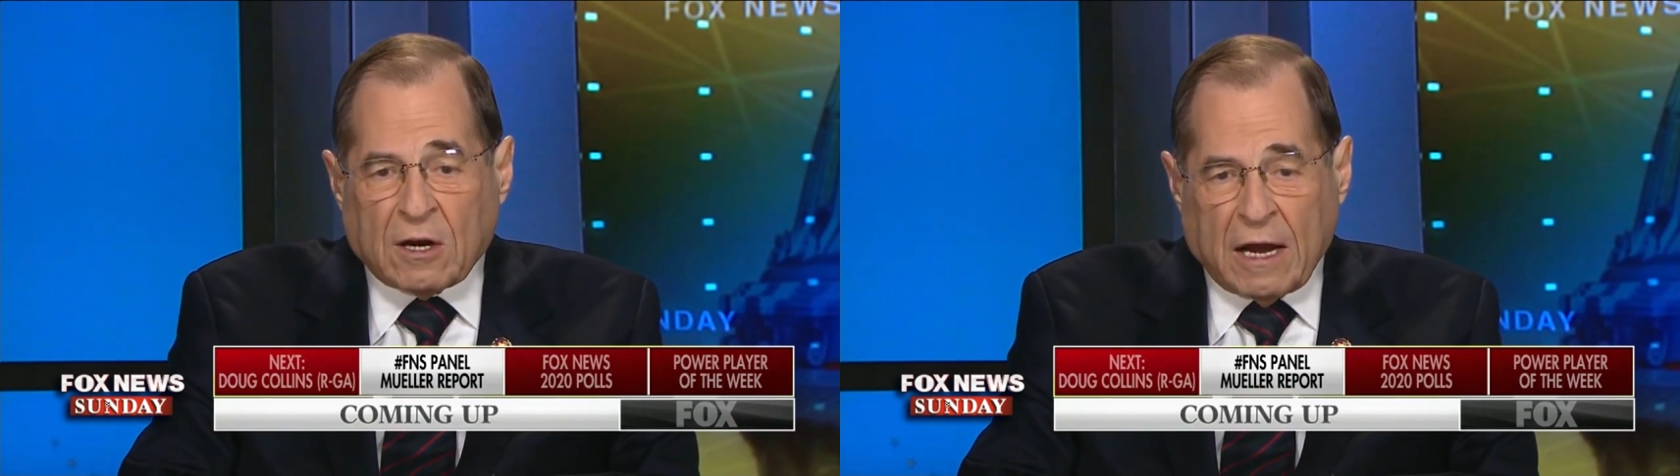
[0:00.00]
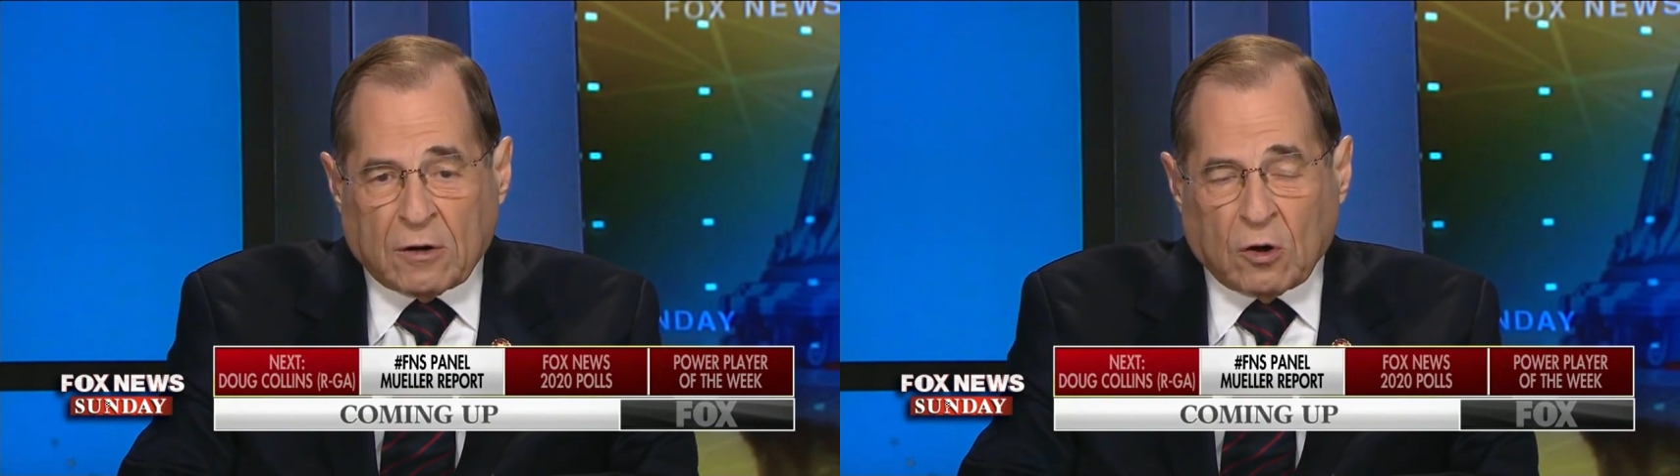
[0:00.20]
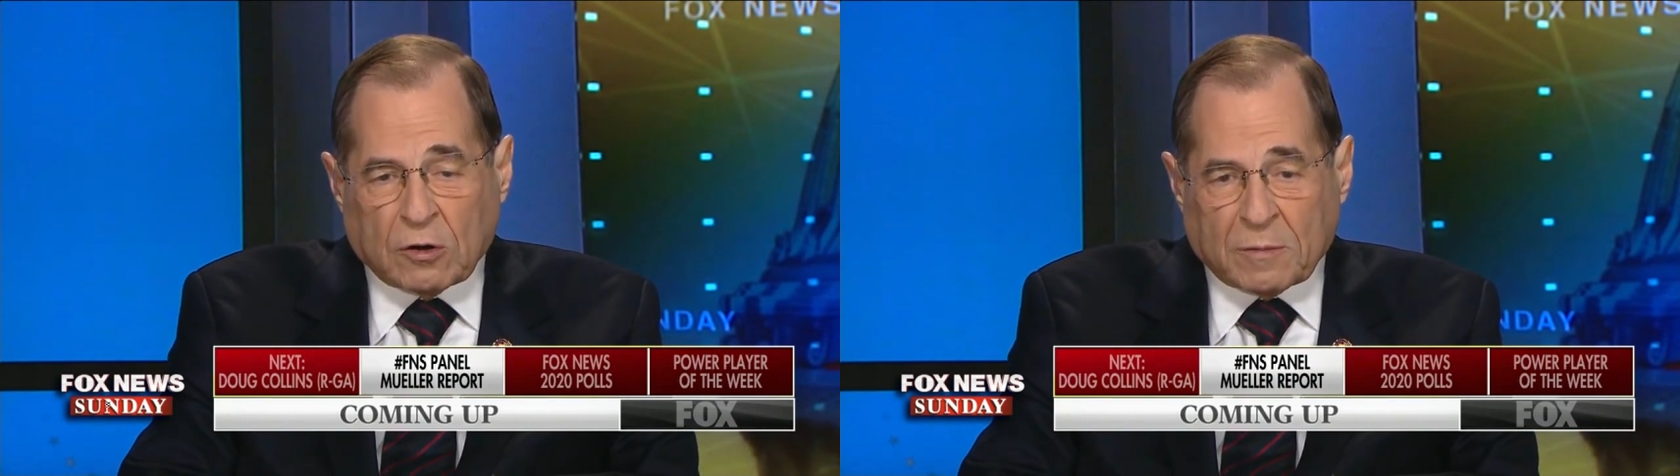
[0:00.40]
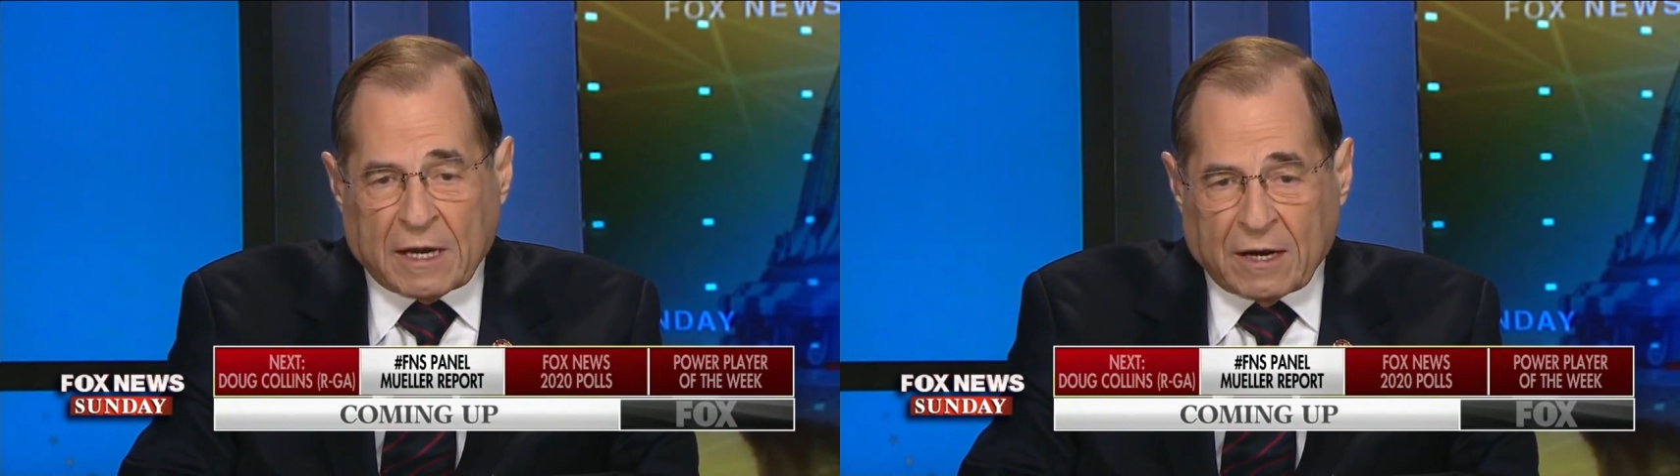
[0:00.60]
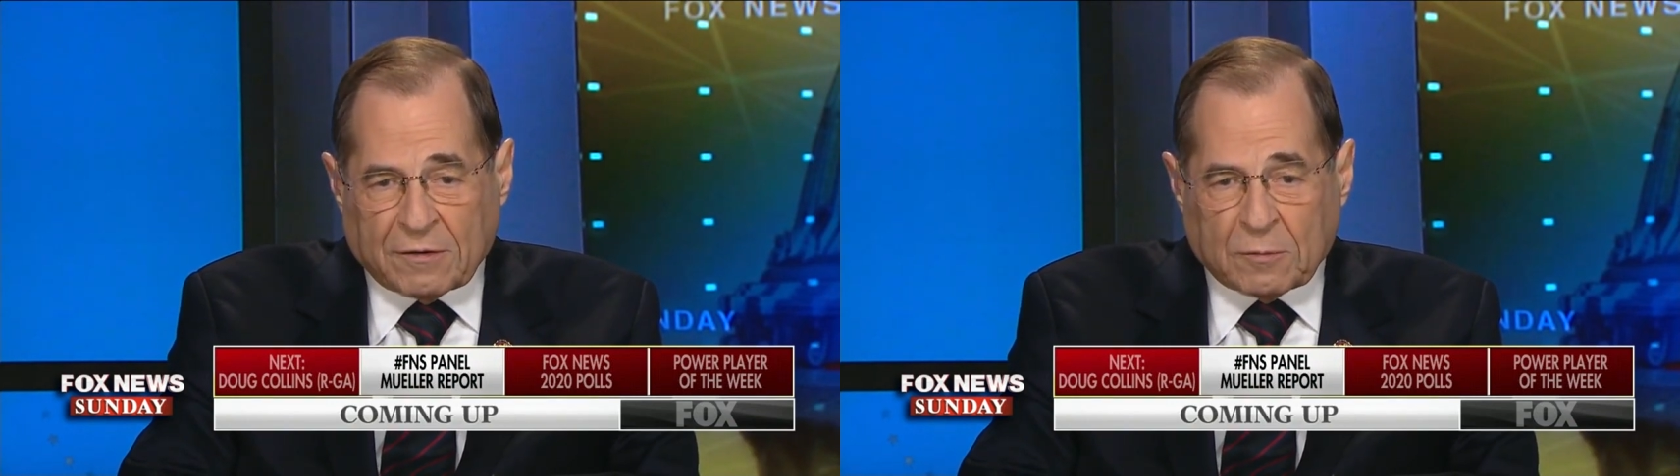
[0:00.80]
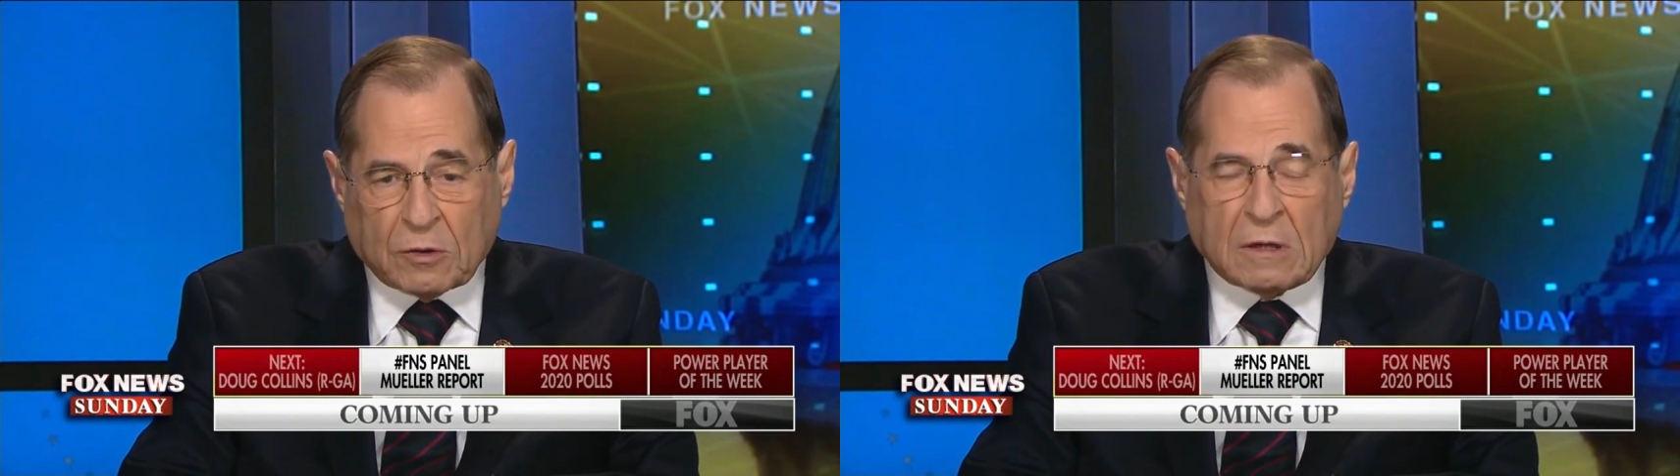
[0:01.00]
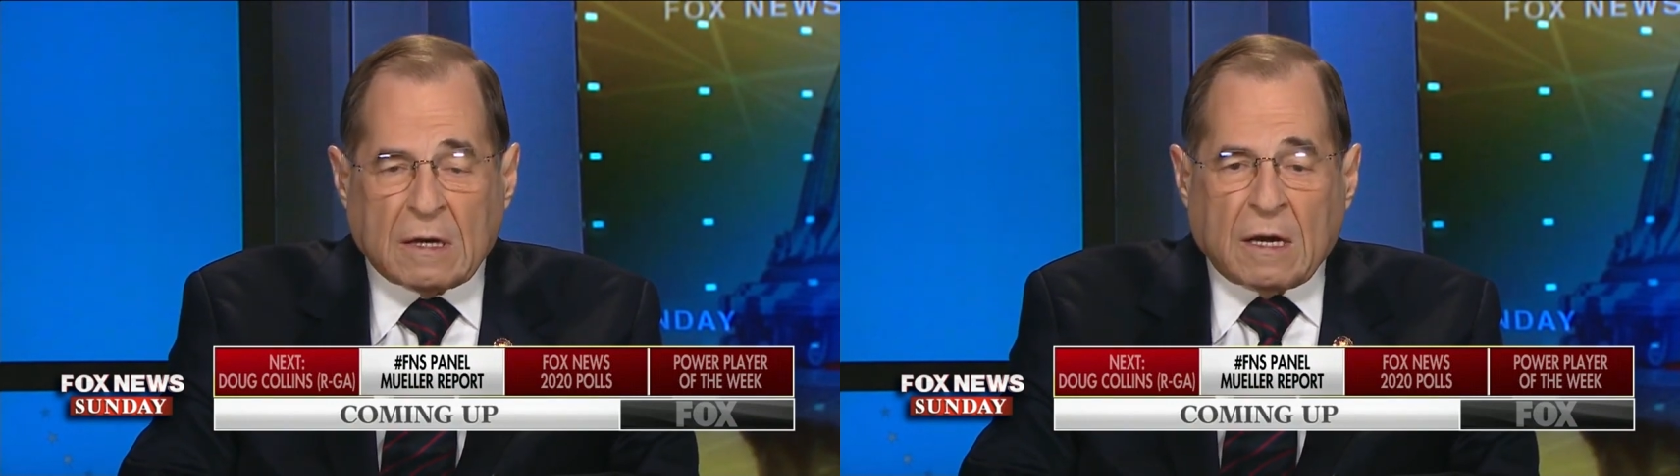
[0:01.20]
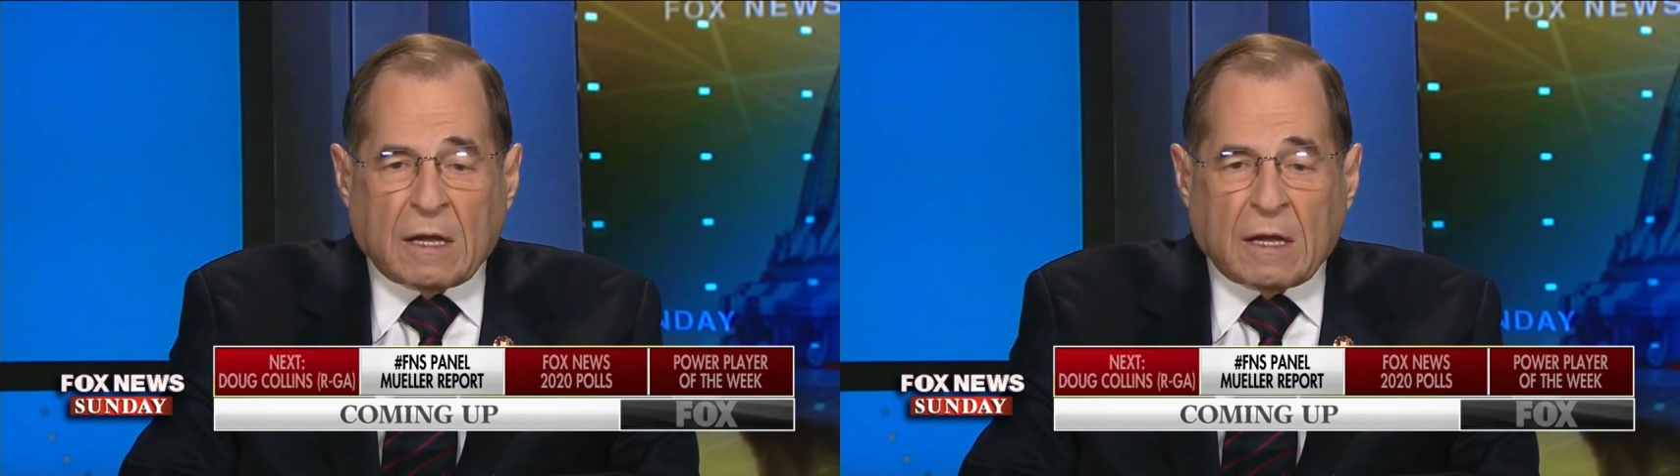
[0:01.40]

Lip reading: can't hold him accountable,